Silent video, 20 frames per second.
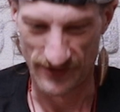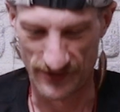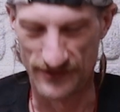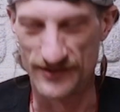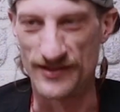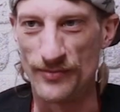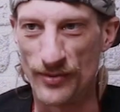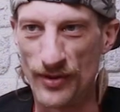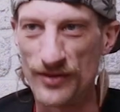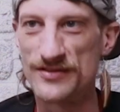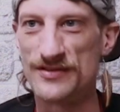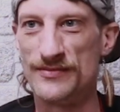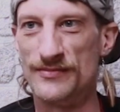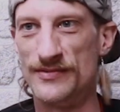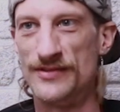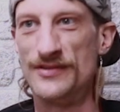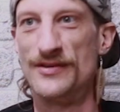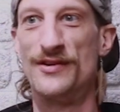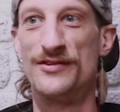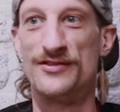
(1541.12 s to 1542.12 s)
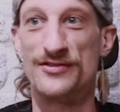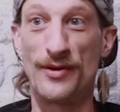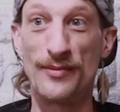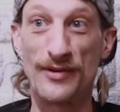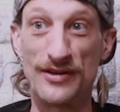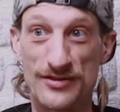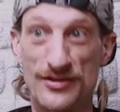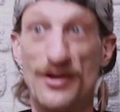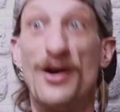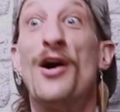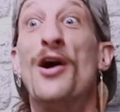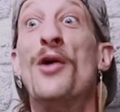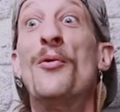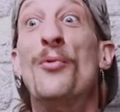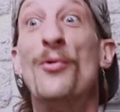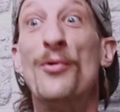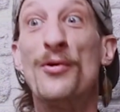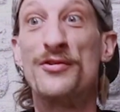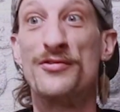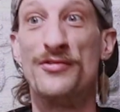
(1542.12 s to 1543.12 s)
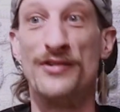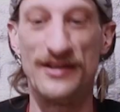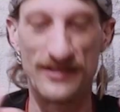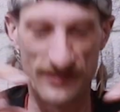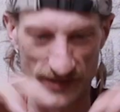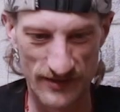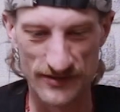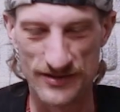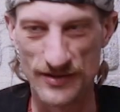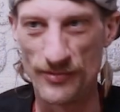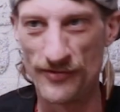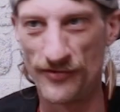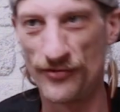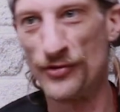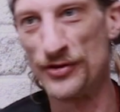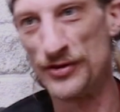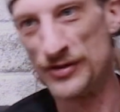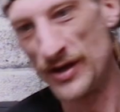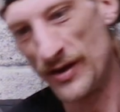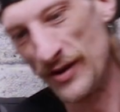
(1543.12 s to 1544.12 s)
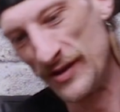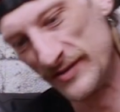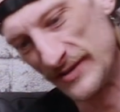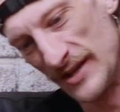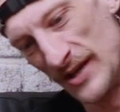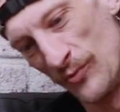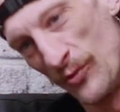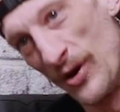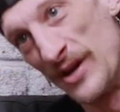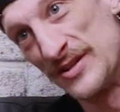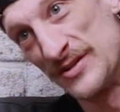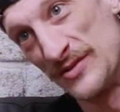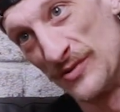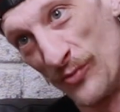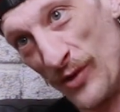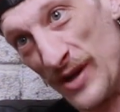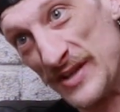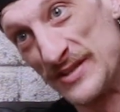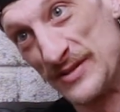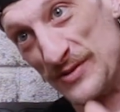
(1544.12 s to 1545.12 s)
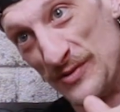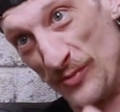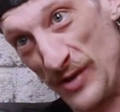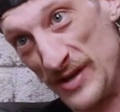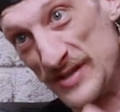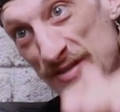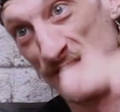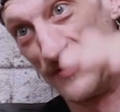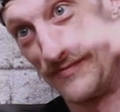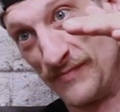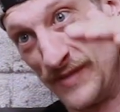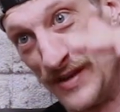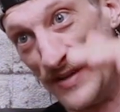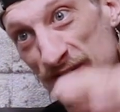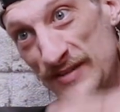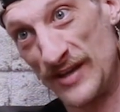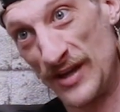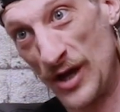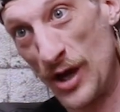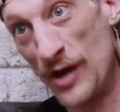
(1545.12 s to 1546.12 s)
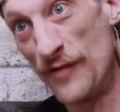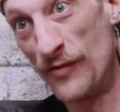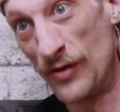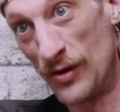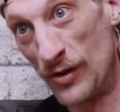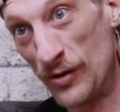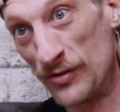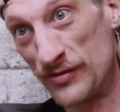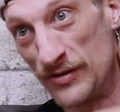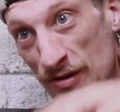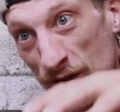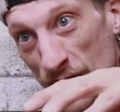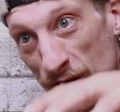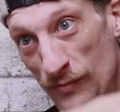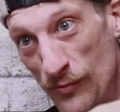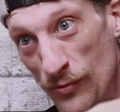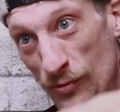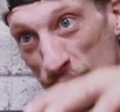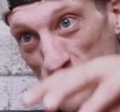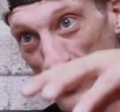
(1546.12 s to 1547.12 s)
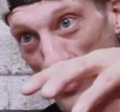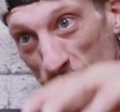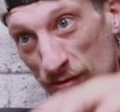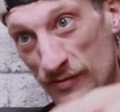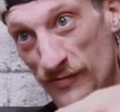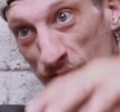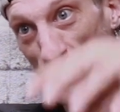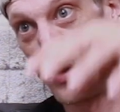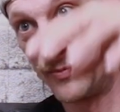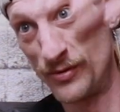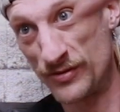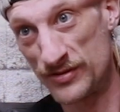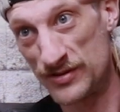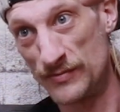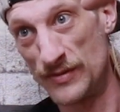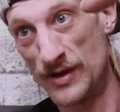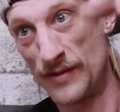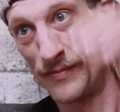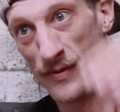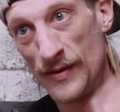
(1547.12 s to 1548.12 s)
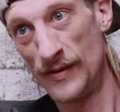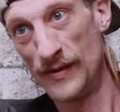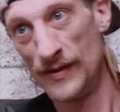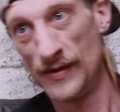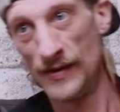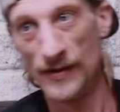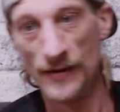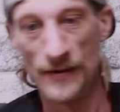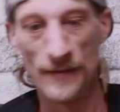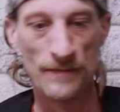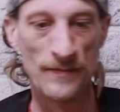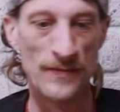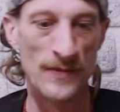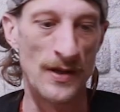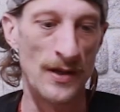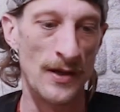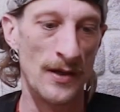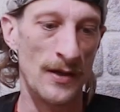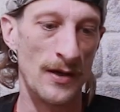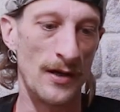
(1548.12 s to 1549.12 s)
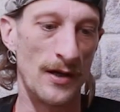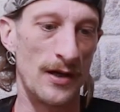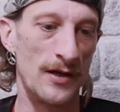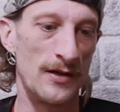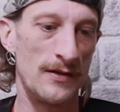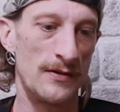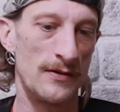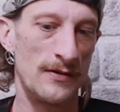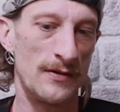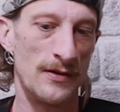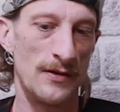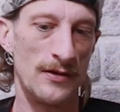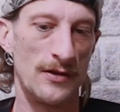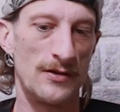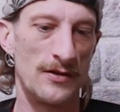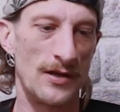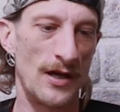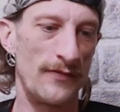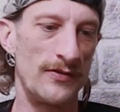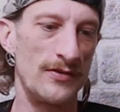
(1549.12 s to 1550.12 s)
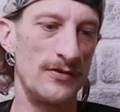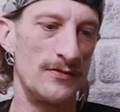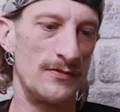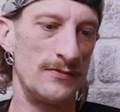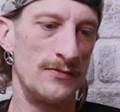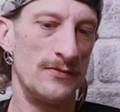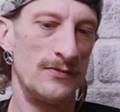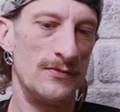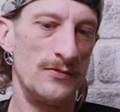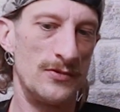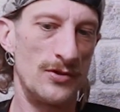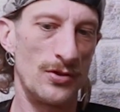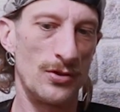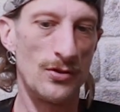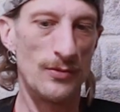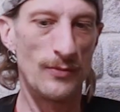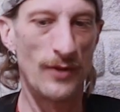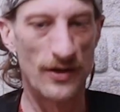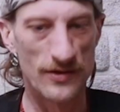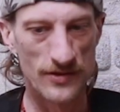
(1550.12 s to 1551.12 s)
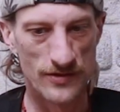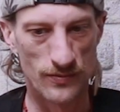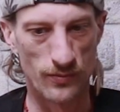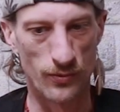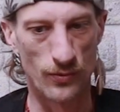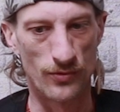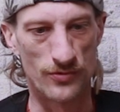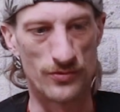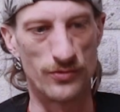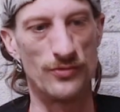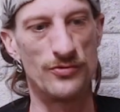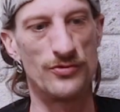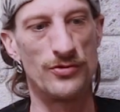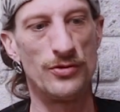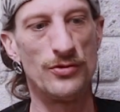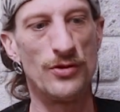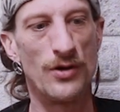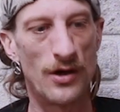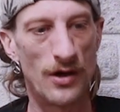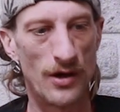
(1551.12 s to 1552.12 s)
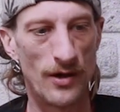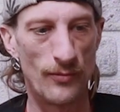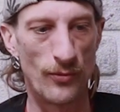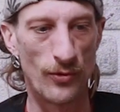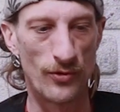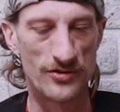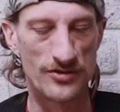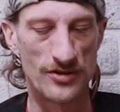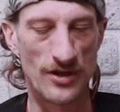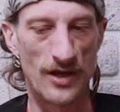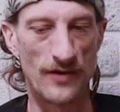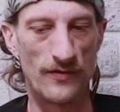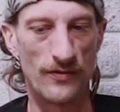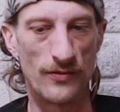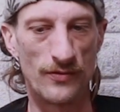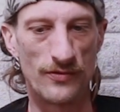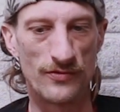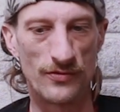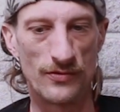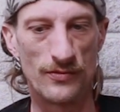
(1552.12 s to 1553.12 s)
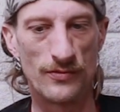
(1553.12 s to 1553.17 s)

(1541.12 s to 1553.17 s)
gets to the bottom. You go, top gets dry. Oh, I'll water it. so before you know it, it's getting wetter and wetter and wetter, and it's getting overlogged and waterlogged from the bottom up. And having too much water or too high moisture level is